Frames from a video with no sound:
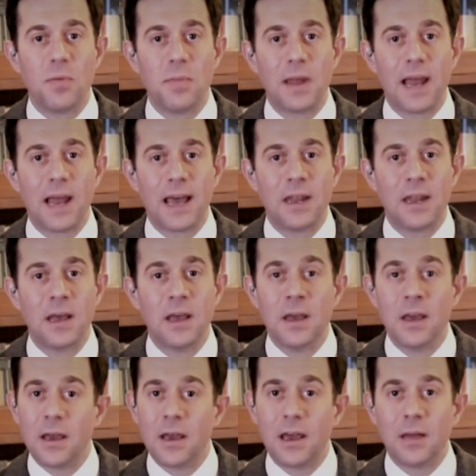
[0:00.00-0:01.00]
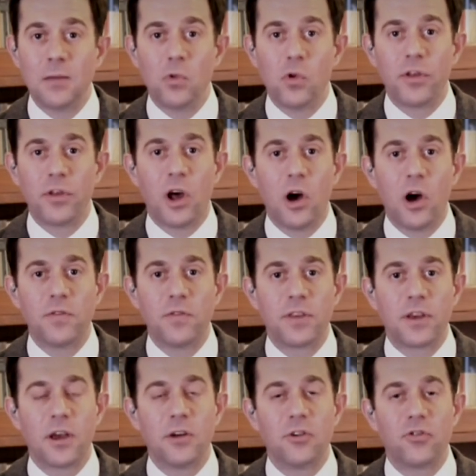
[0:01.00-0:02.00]
and Milan, and more than
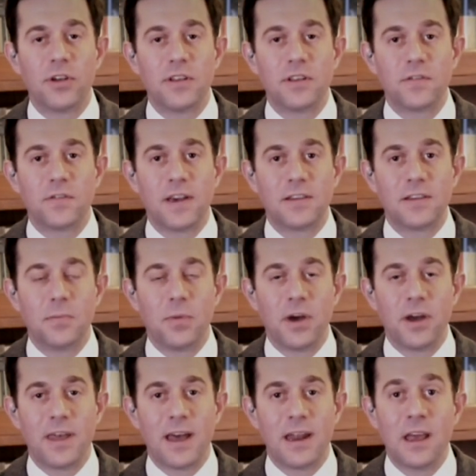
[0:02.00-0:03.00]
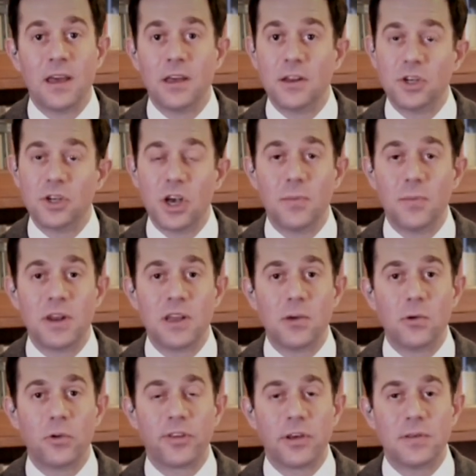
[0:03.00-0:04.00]
half the country is affected by that. And
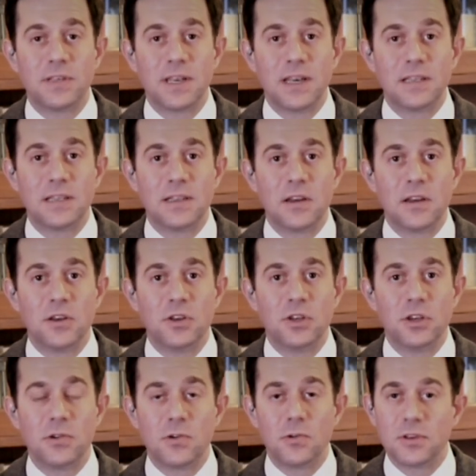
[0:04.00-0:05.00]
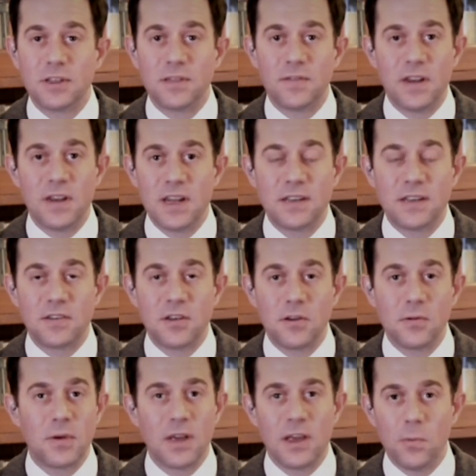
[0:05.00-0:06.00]
Germany also says that in due course, if it needs
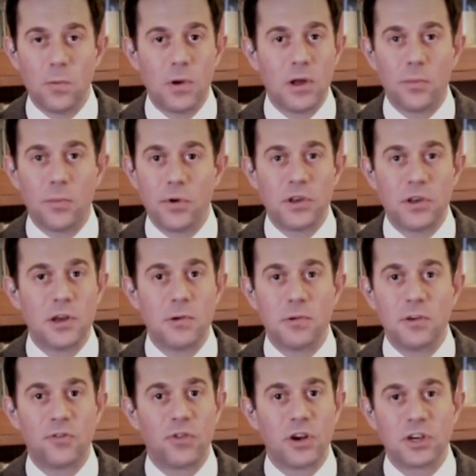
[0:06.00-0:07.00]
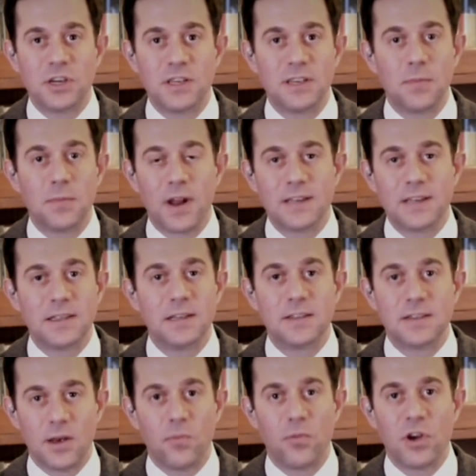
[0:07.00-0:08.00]
to, it will put new restrictions in place
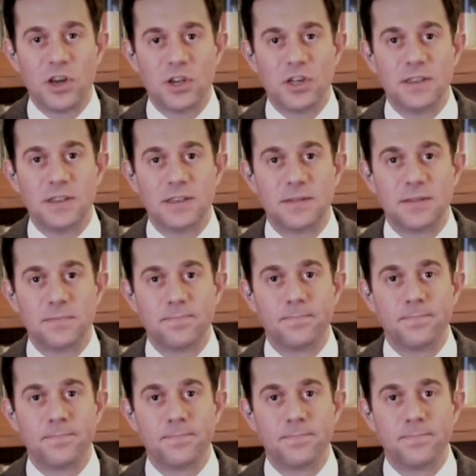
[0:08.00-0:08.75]
in some regions.